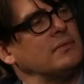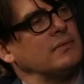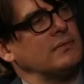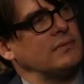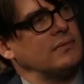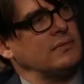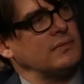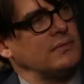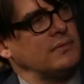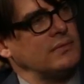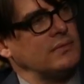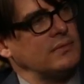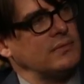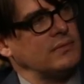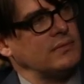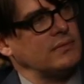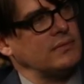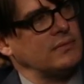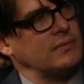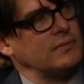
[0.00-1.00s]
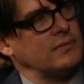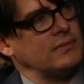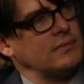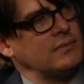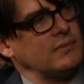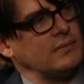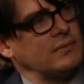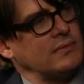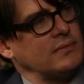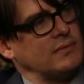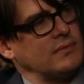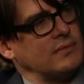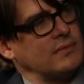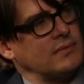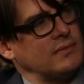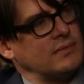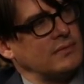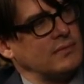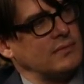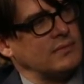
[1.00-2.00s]

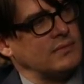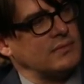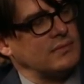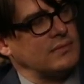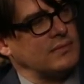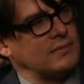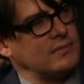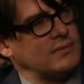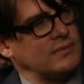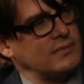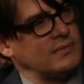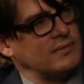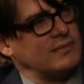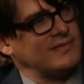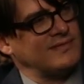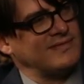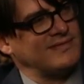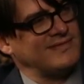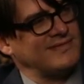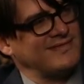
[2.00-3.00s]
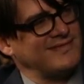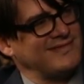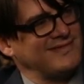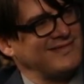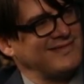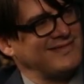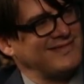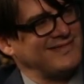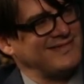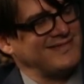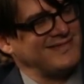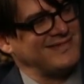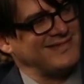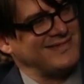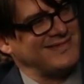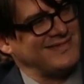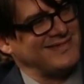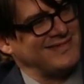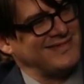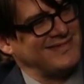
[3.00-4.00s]

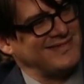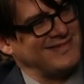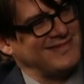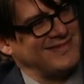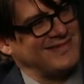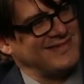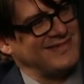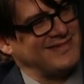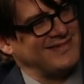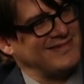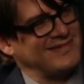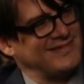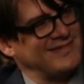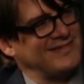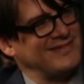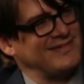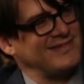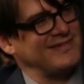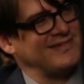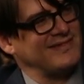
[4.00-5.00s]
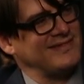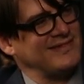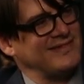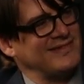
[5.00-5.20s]
This person isn't speaking.